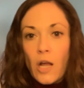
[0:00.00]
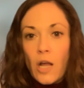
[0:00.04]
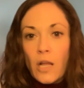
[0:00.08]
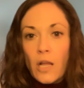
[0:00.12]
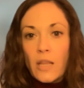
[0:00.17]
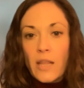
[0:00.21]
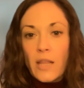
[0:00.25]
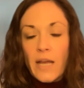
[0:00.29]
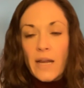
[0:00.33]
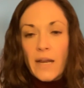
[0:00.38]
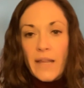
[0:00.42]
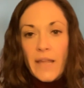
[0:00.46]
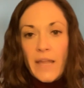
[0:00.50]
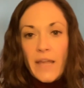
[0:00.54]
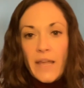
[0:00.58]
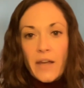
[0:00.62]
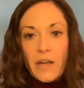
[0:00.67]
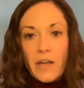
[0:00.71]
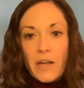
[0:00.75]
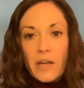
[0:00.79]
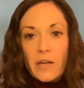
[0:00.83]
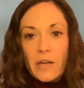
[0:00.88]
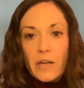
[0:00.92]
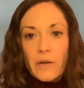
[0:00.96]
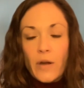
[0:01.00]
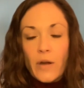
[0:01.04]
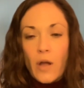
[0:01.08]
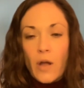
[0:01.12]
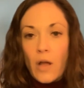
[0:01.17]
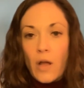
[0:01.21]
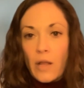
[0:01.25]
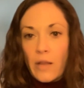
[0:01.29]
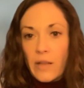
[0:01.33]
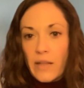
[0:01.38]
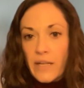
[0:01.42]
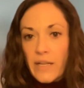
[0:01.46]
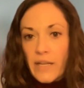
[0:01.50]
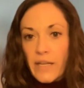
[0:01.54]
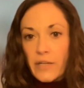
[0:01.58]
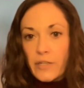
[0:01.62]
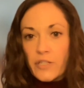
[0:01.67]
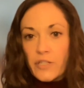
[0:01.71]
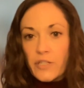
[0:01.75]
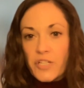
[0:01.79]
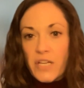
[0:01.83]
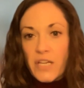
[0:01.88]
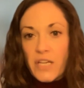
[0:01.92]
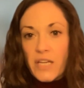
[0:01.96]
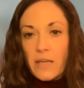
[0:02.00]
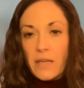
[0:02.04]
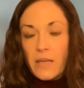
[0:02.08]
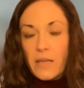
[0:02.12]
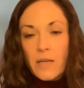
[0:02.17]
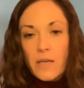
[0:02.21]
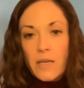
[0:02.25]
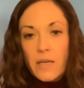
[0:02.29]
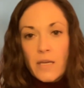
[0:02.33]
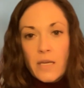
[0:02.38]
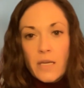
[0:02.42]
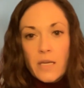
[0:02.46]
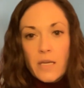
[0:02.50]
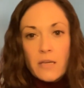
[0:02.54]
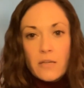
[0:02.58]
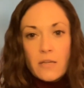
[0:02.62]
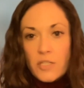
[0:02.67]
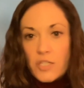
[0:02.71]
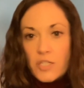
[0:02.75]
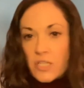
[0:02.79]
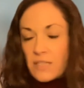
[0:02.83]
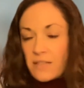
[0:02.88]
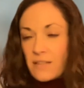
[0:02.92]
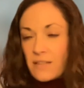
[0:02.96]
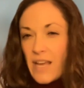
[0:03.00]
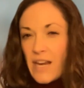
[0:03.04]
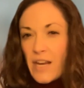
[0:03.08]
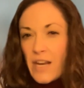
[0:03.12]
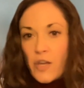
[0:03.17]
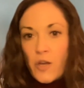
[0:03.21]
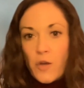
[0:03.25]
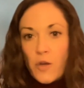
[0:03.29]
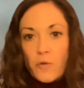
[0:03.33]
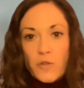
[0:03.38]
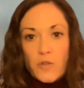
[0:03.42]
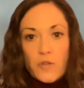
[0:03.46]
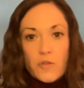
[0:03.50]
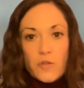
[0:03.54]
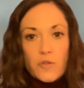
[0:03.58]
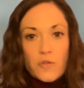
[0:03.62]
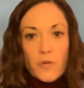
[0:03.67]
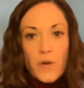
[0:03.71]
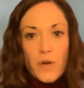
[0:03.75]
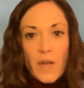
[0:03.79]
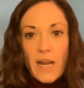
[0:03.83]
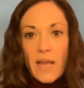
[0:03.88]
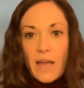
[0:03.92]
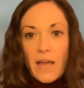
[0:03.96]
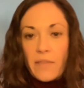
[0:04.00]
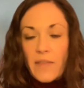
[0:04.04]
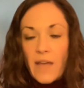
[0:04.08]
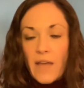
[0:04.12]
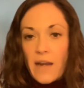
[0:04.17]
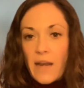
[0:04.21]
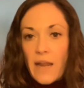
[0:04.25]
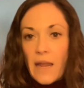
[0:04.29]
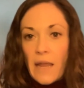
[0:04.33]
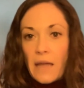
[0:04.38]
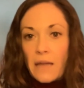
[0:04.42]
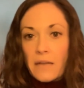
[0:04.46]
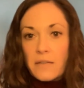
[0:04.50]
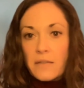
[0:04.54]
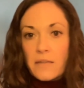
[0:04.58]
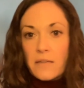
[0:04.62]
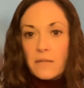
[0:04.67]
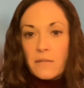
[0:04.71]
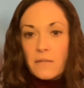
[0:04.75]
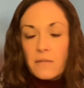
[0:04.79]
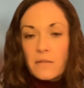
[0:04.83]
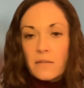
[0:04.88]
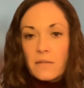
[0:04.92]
all of that air, all the energy, just let it go straight out that hand.